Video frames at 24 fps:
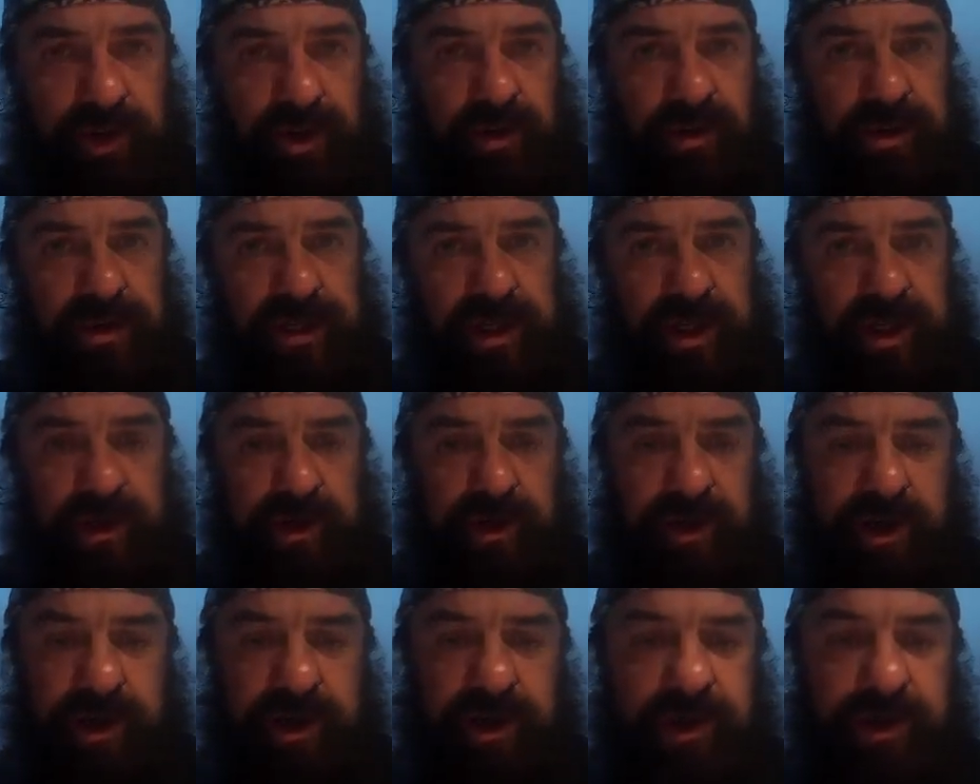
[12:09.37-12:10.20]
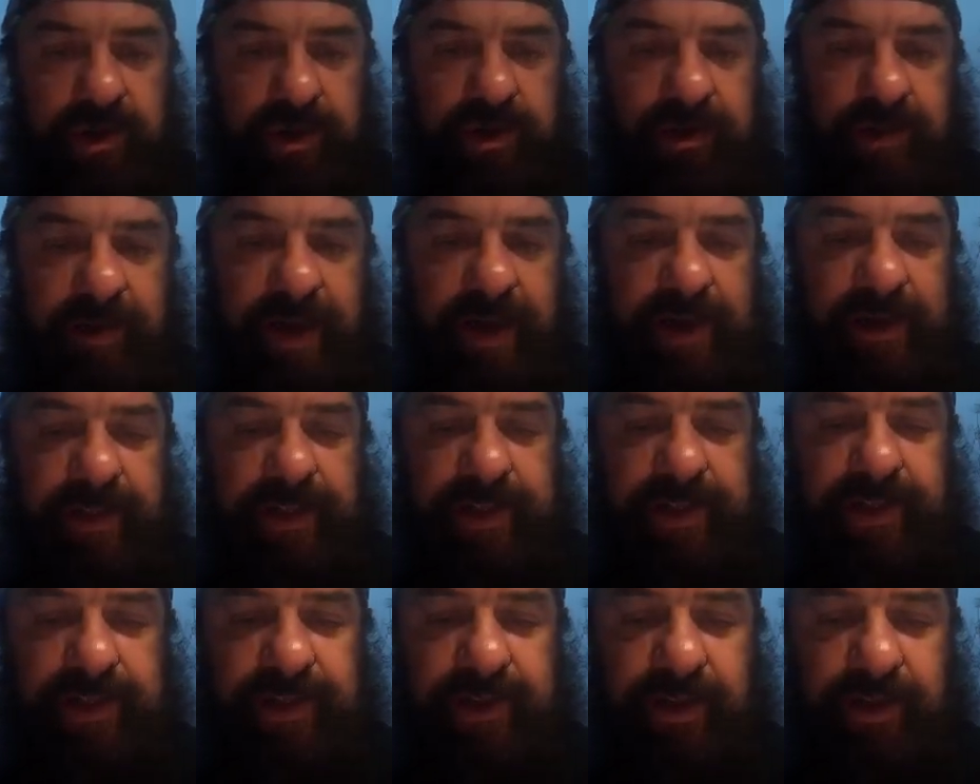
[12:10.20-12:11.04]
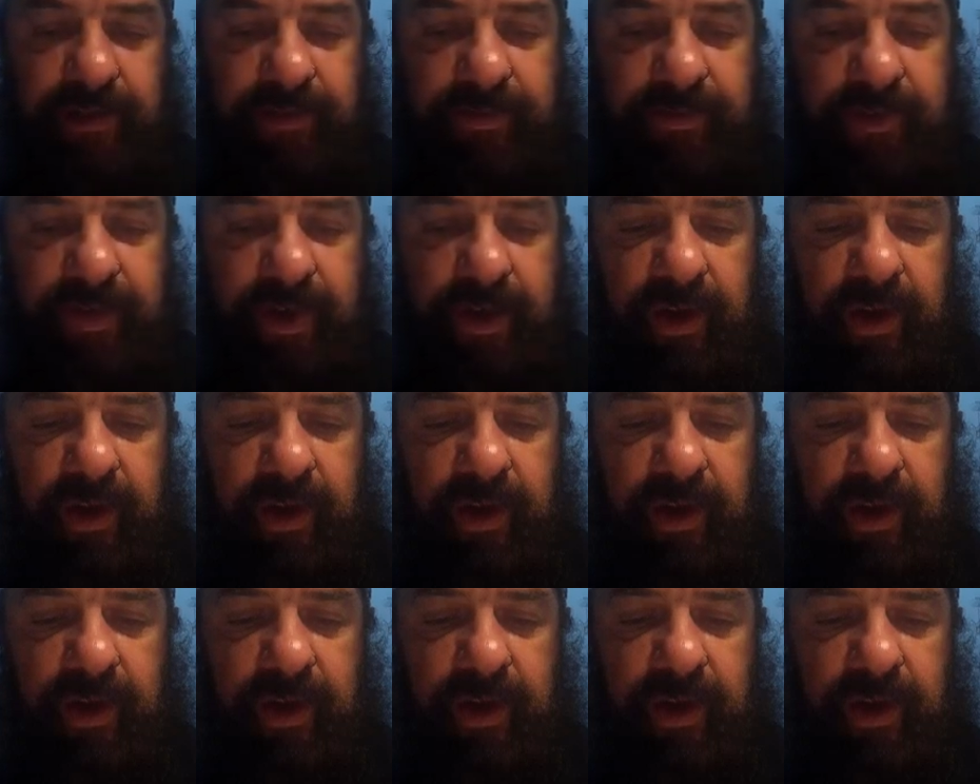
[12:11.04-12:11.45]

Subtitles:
using a huge amount of this stuff,